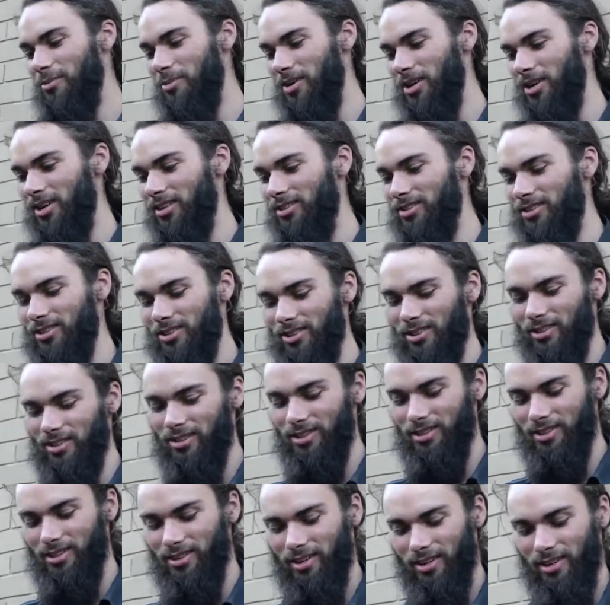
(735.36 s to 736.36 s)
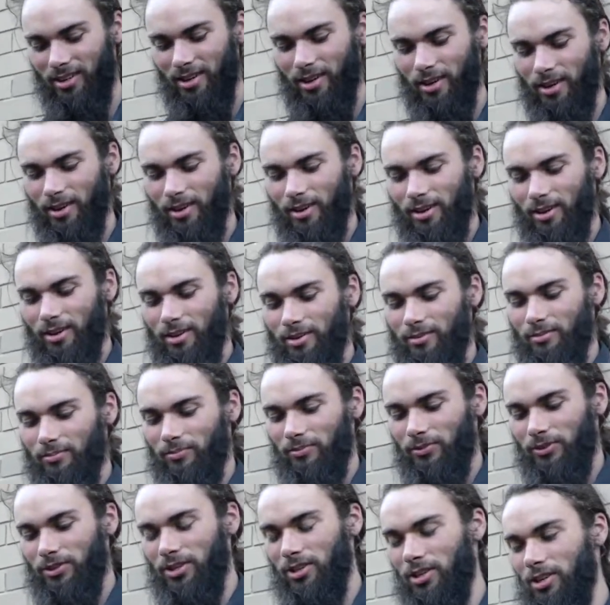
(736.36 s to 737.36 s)
man
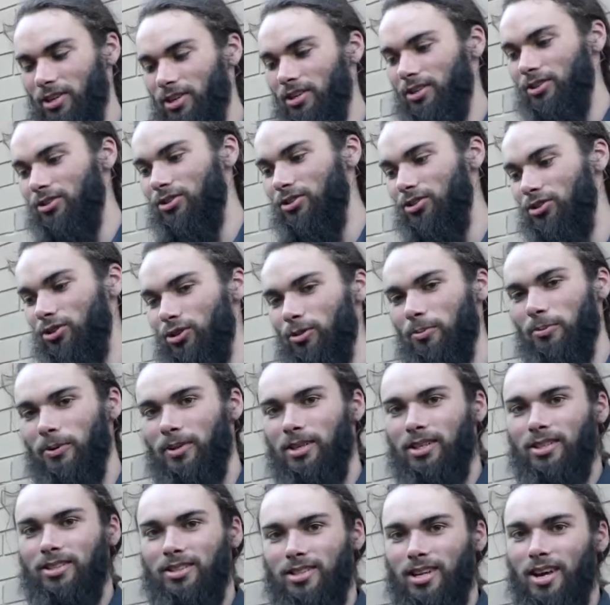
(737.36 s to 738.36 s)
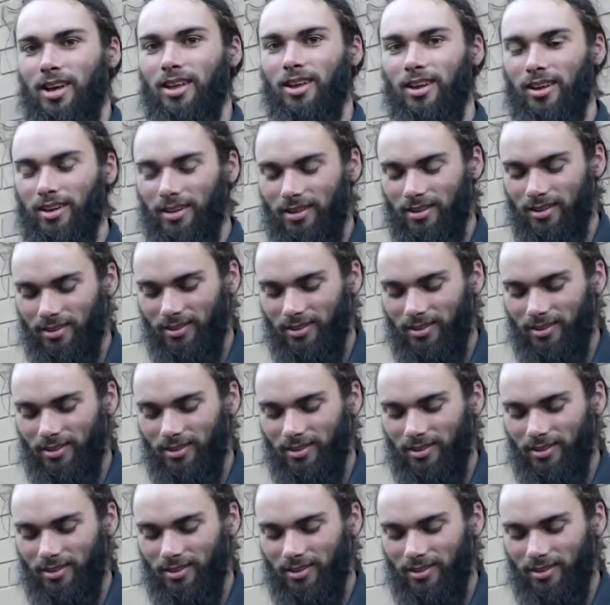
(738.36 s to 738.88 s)
to stupidly sell it.